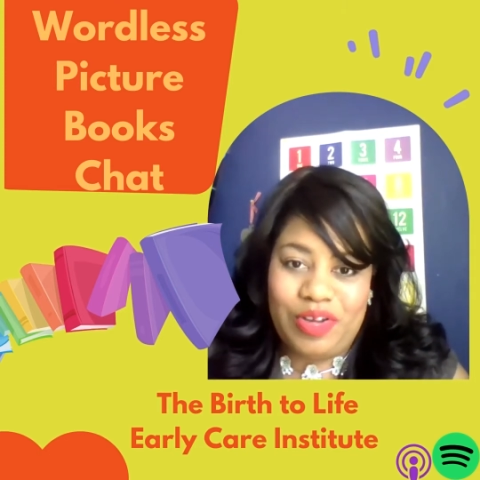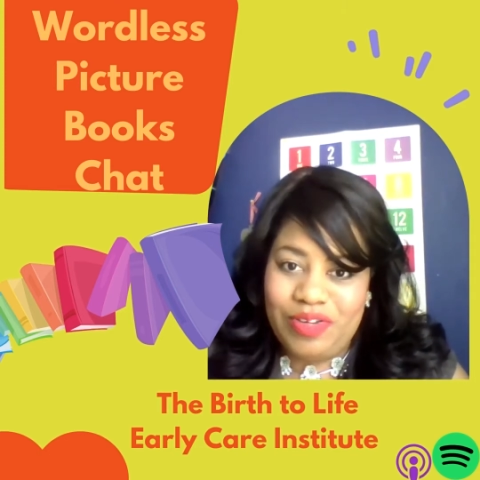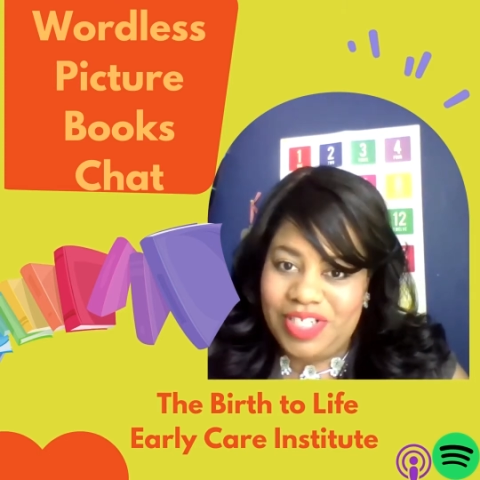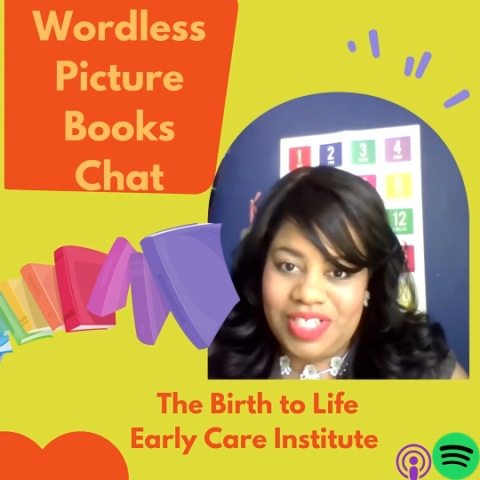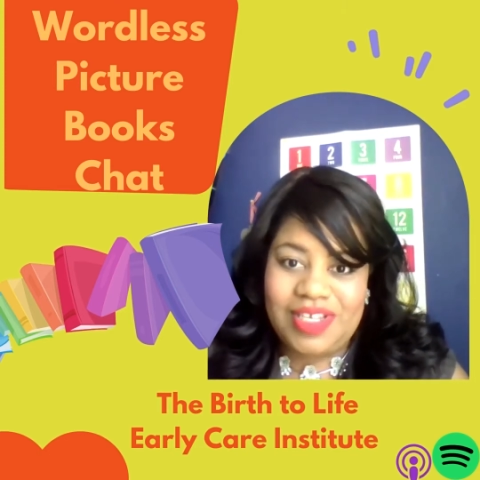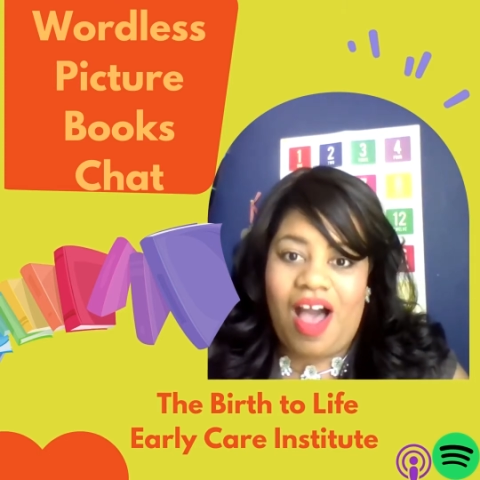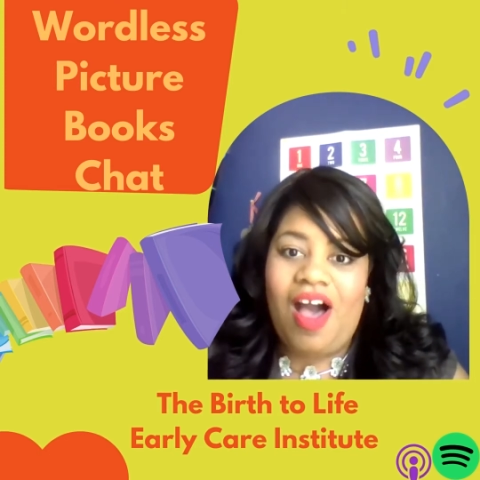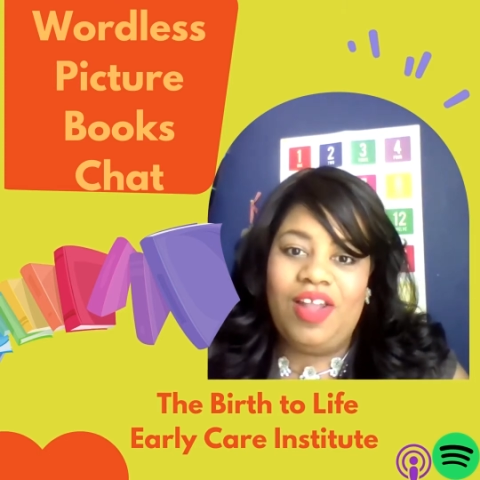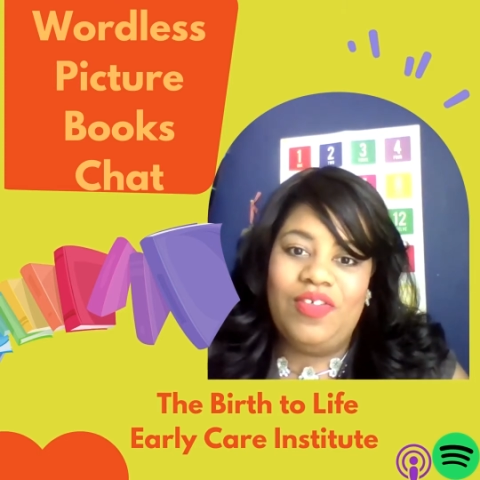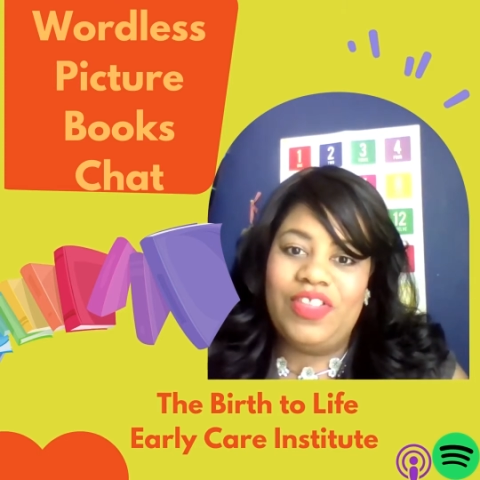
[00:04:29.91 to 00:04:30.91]
You could just
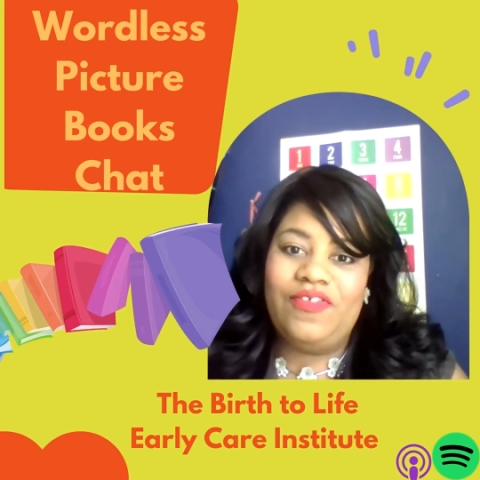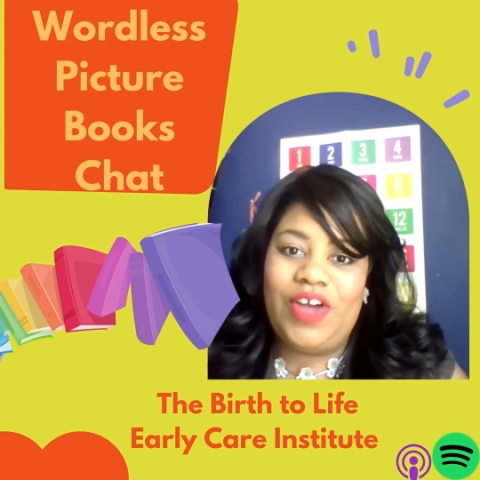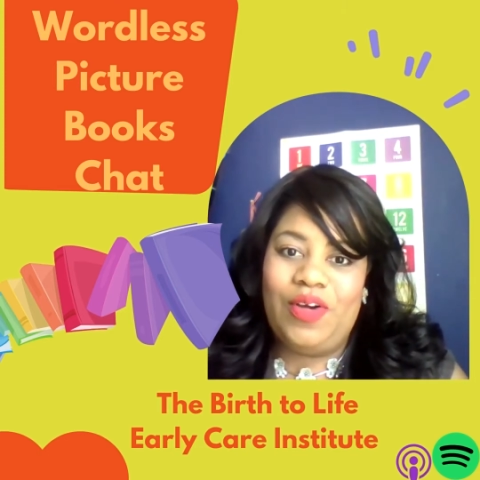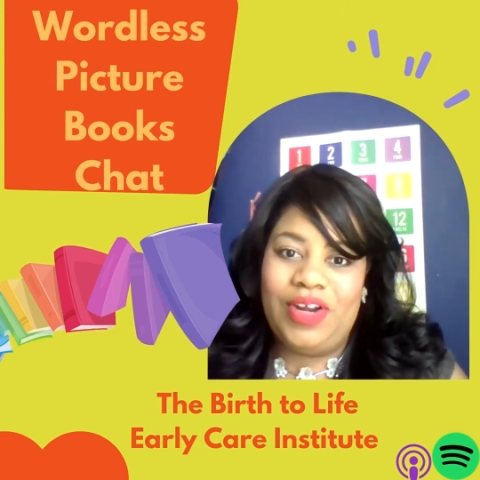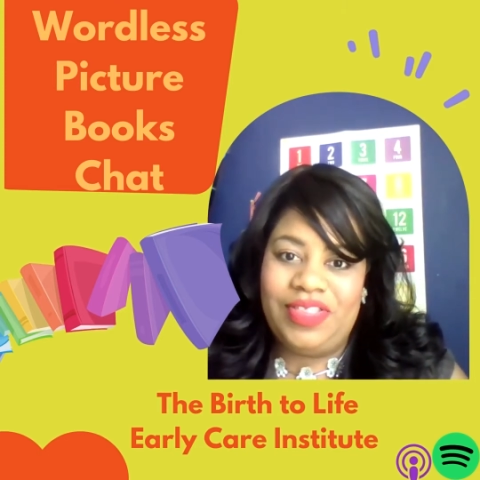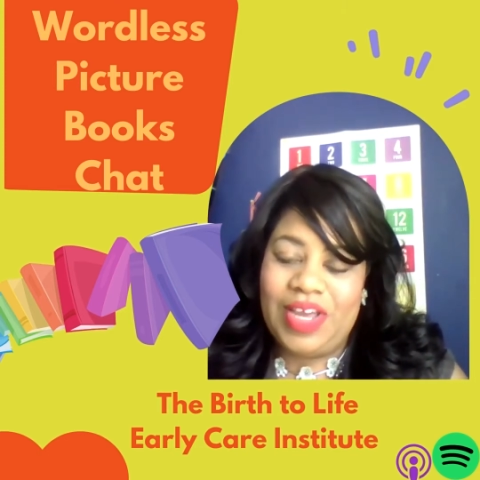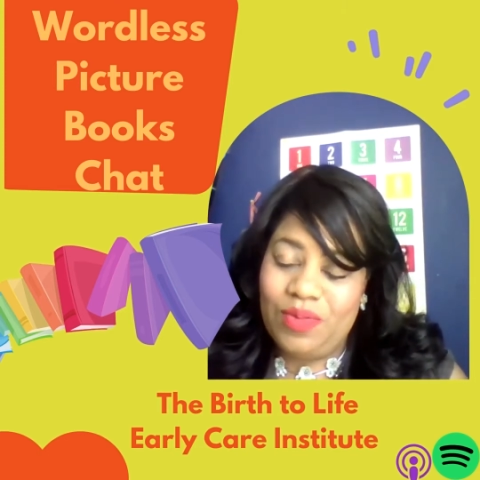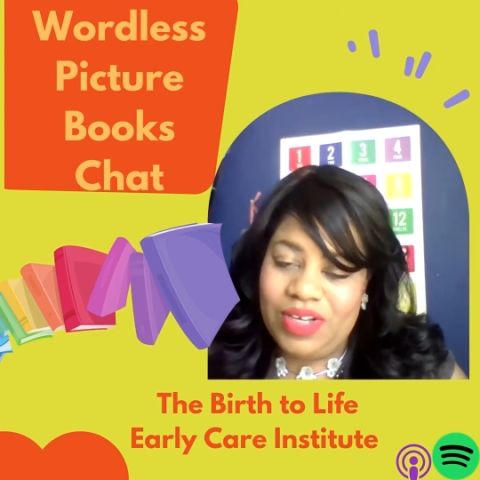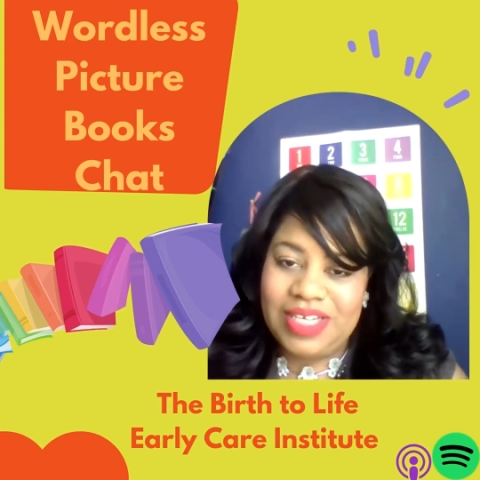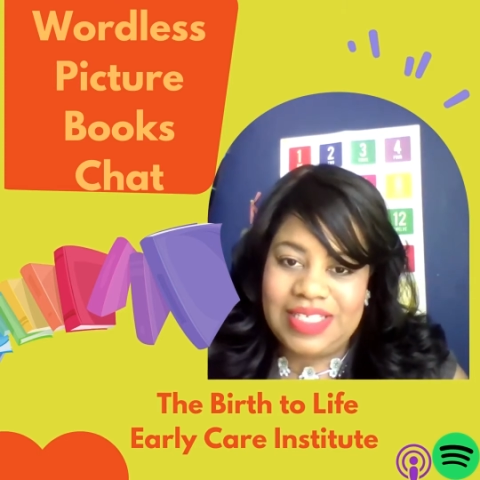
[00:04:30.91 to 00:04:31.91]
call over the phone and they
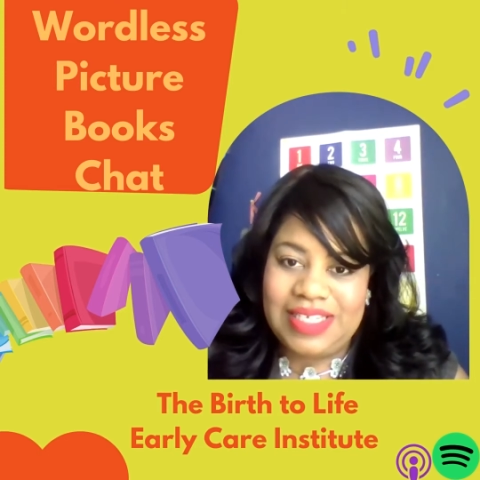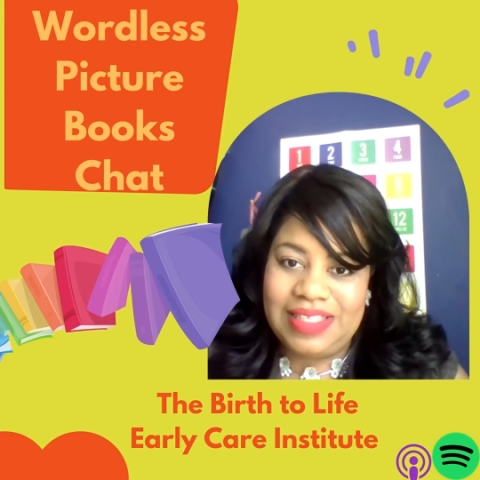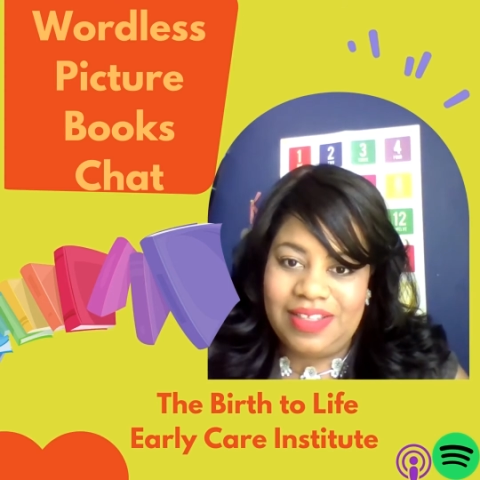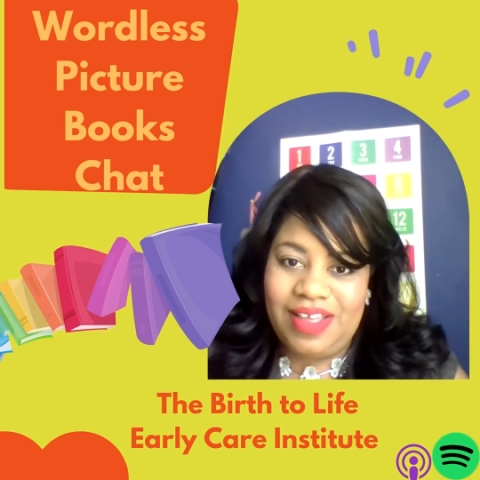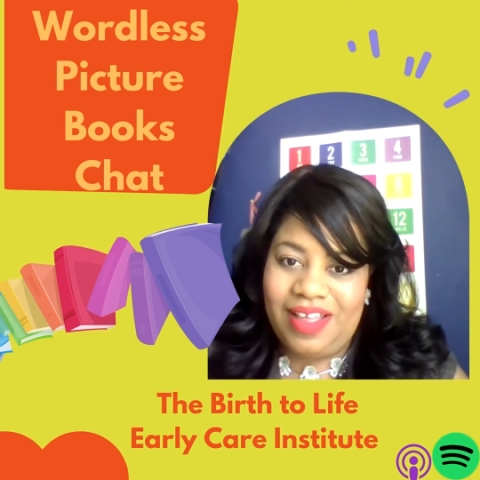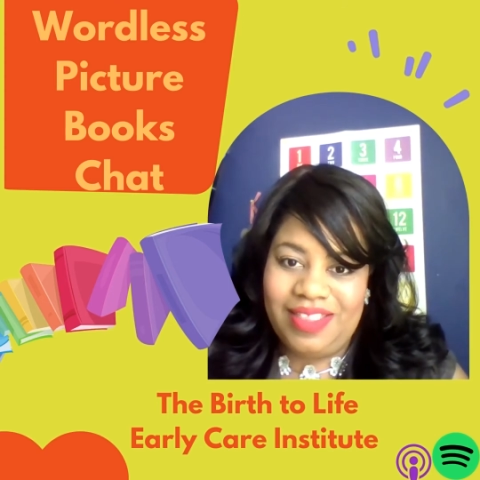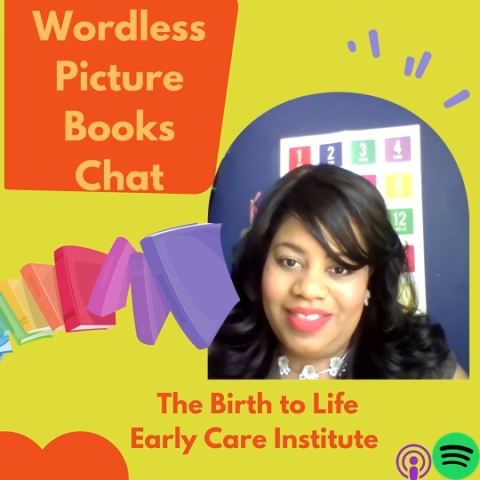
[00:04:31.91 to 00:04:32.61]
will extend the